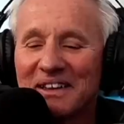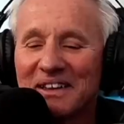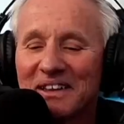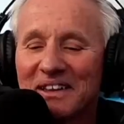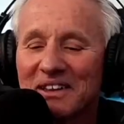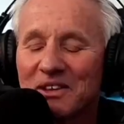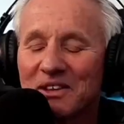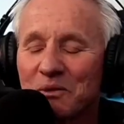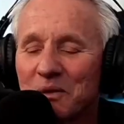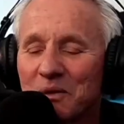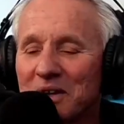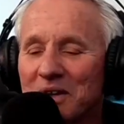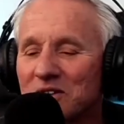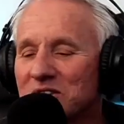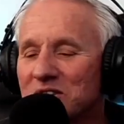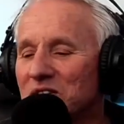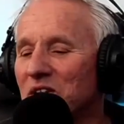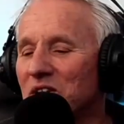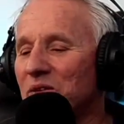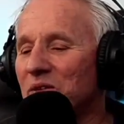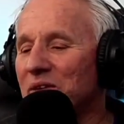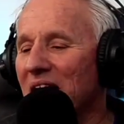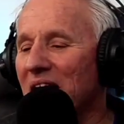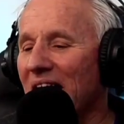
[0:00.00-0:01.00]
we used to
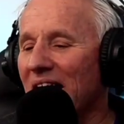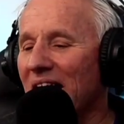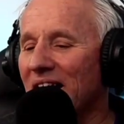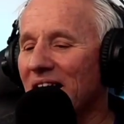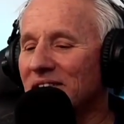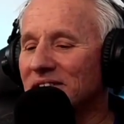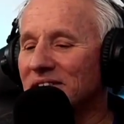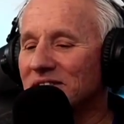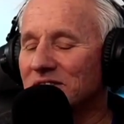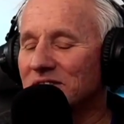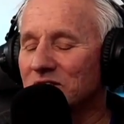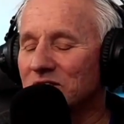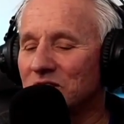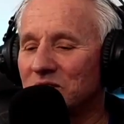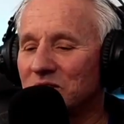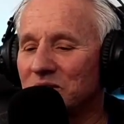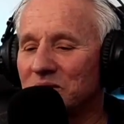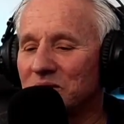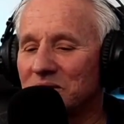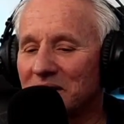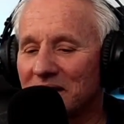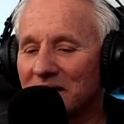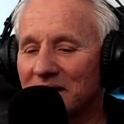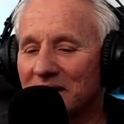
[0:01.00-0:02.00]
go down
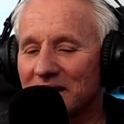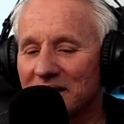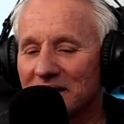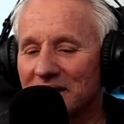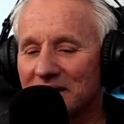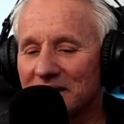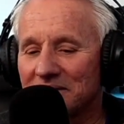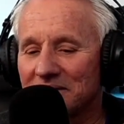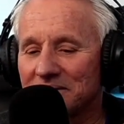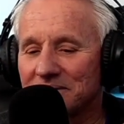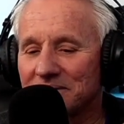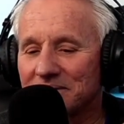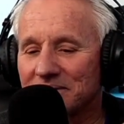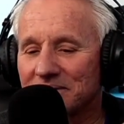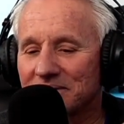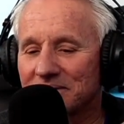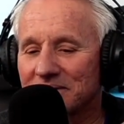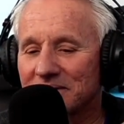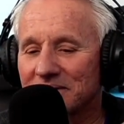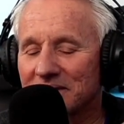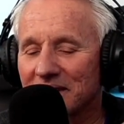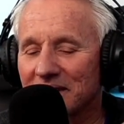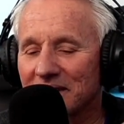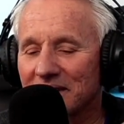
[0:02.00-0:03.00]
to,
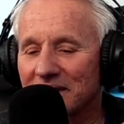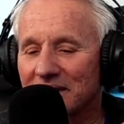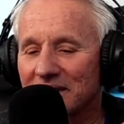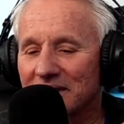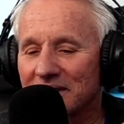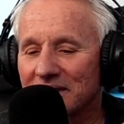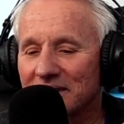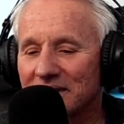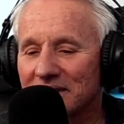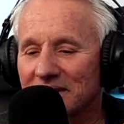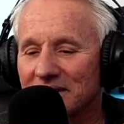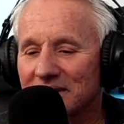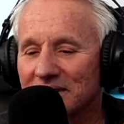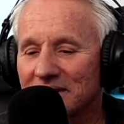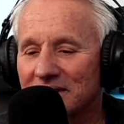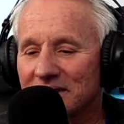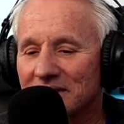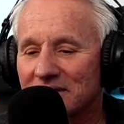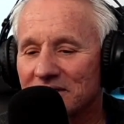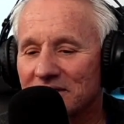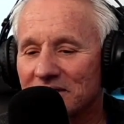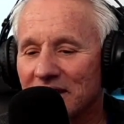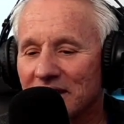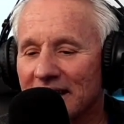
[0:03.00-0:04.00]
I
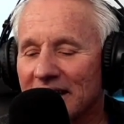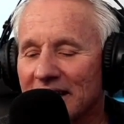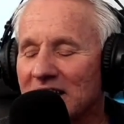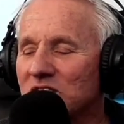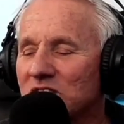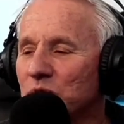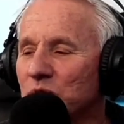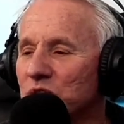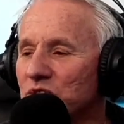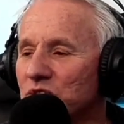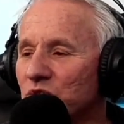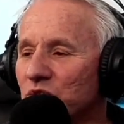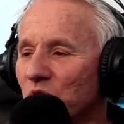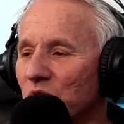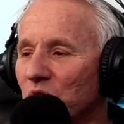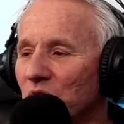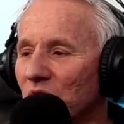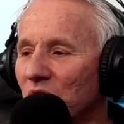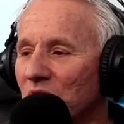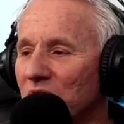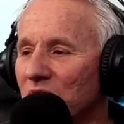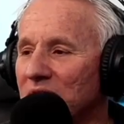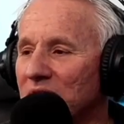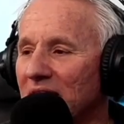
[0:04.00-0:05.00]
guess it was Fort
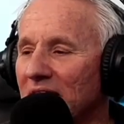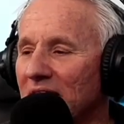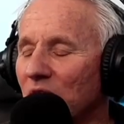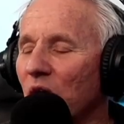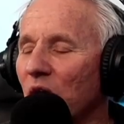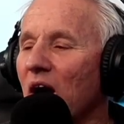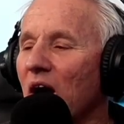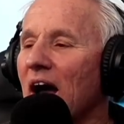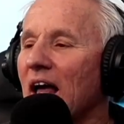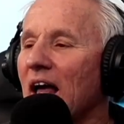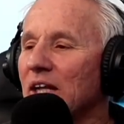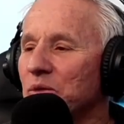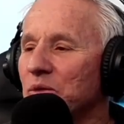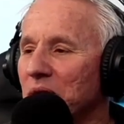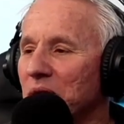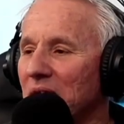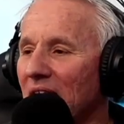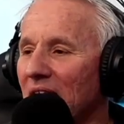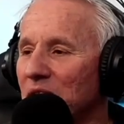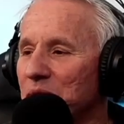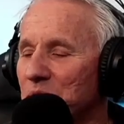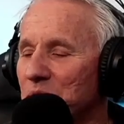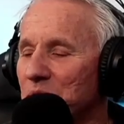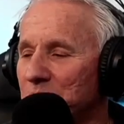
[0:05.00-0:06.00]
Lauderdale or
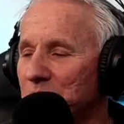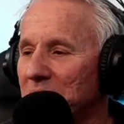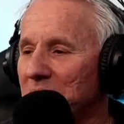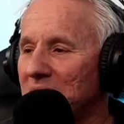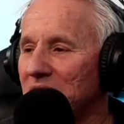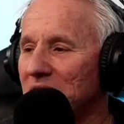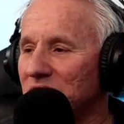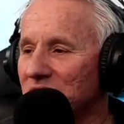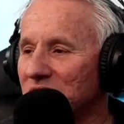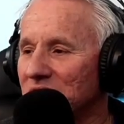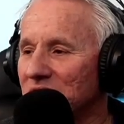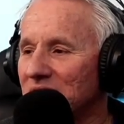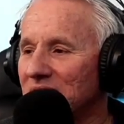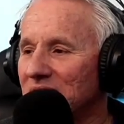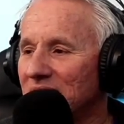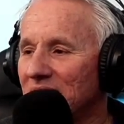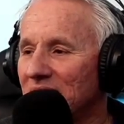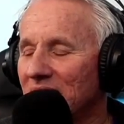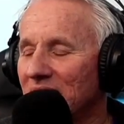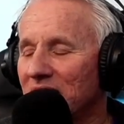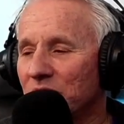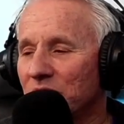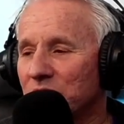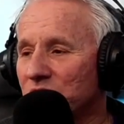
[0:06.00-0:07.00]
Hollywood Beach.
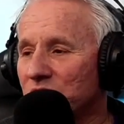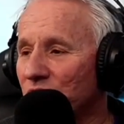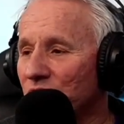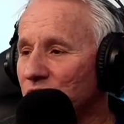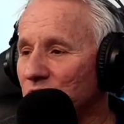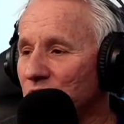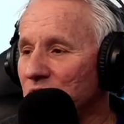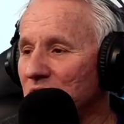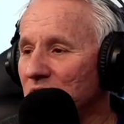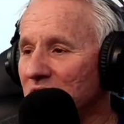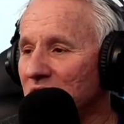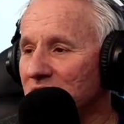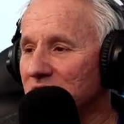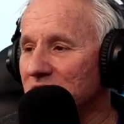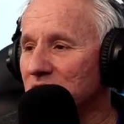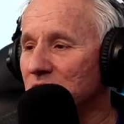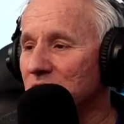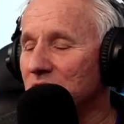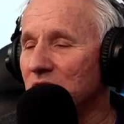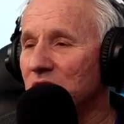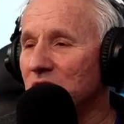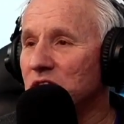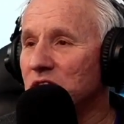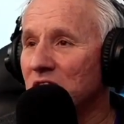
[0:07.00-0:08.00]
And there was a few years,
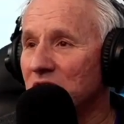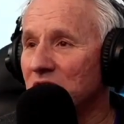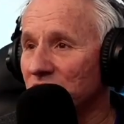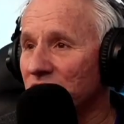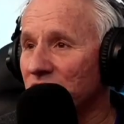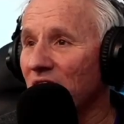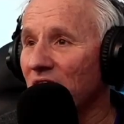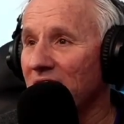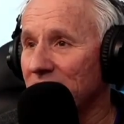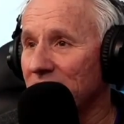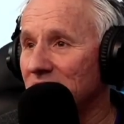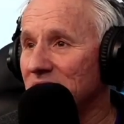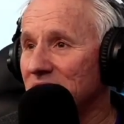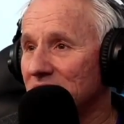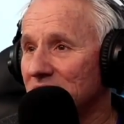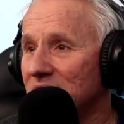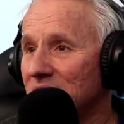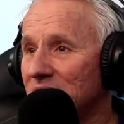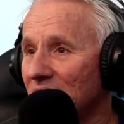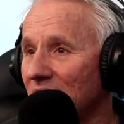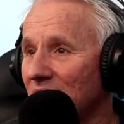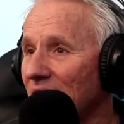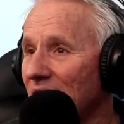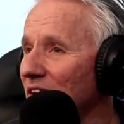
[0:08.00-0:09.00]
they used to invite,
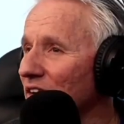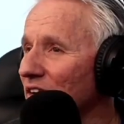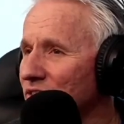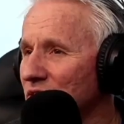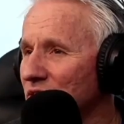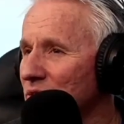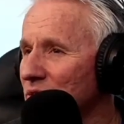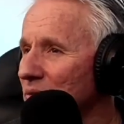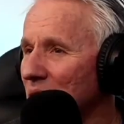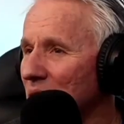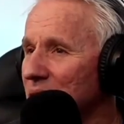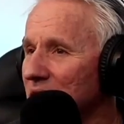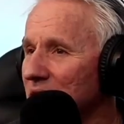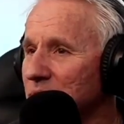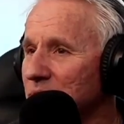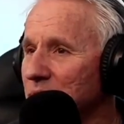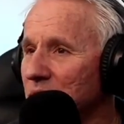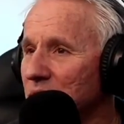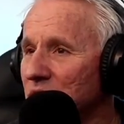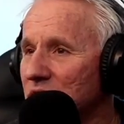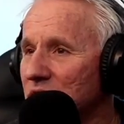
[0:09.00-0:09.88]
I don't know if you remember this, we used to